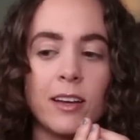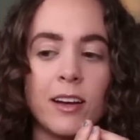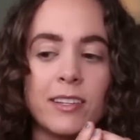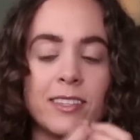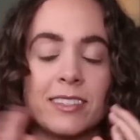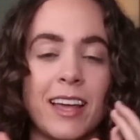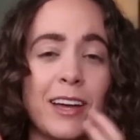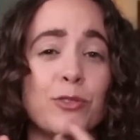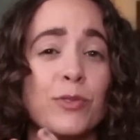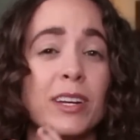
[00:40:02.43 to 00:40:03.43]
uh, as this
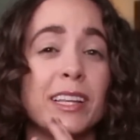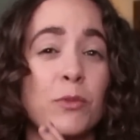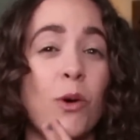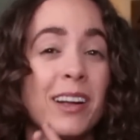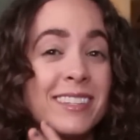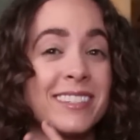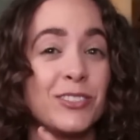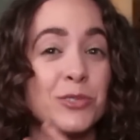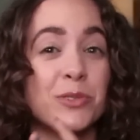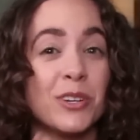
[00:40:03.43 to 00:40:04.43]
guy who really wants to
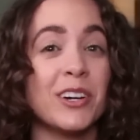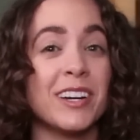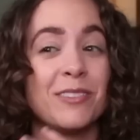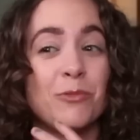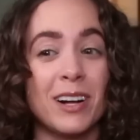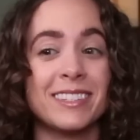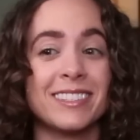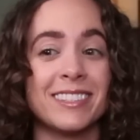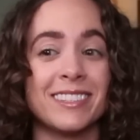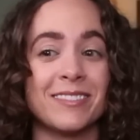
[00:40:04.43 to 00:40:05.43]
do good and wants
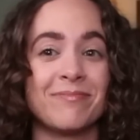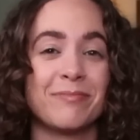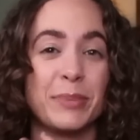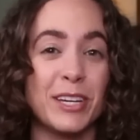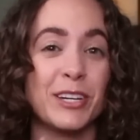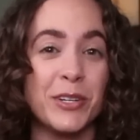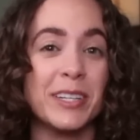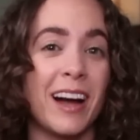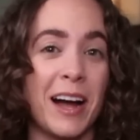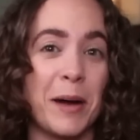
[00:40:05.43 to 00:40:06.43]
to be a
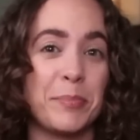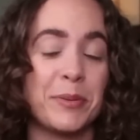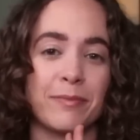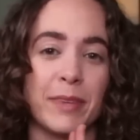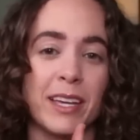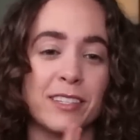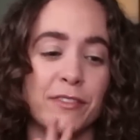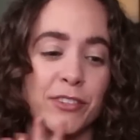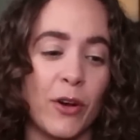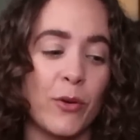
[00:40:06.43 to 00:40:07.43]
good cop because of
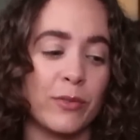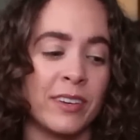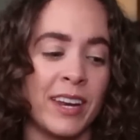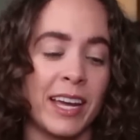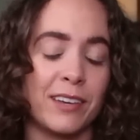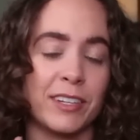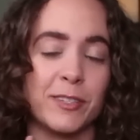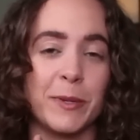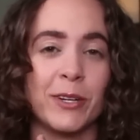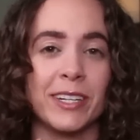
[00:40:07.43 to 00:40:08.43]
his own negative
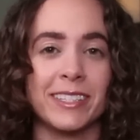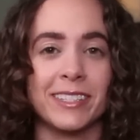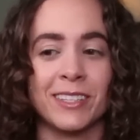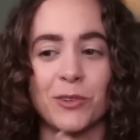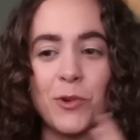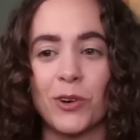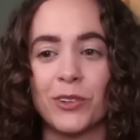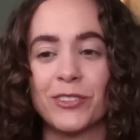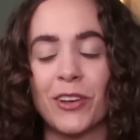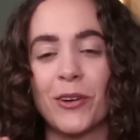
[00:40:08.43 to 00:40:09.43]
experiences in the
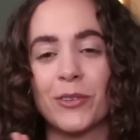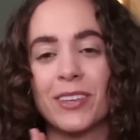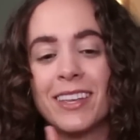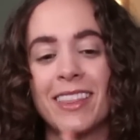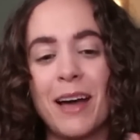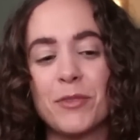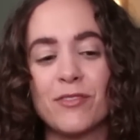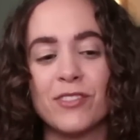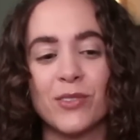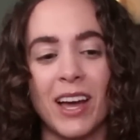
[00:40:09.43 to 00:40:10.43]
world. So in that
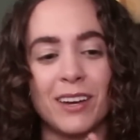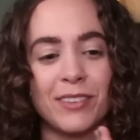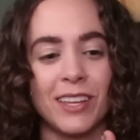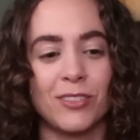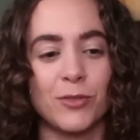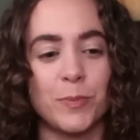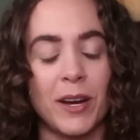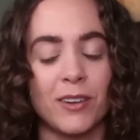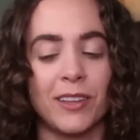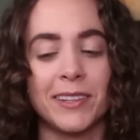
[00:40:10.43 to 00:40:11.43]
movie, you kind of get those
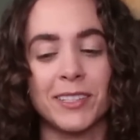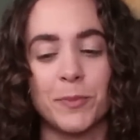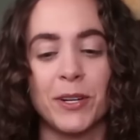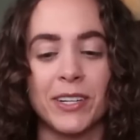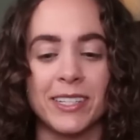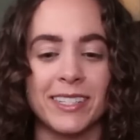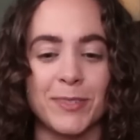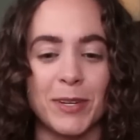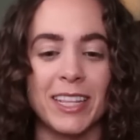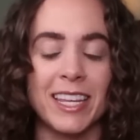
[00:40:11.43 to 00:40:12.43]
paralleled
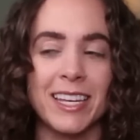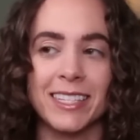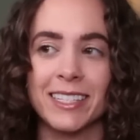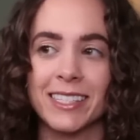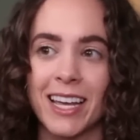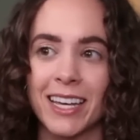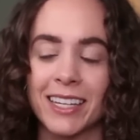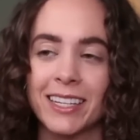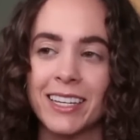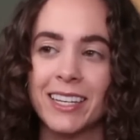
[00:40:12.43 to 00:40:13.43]
experiences, but in this, it's like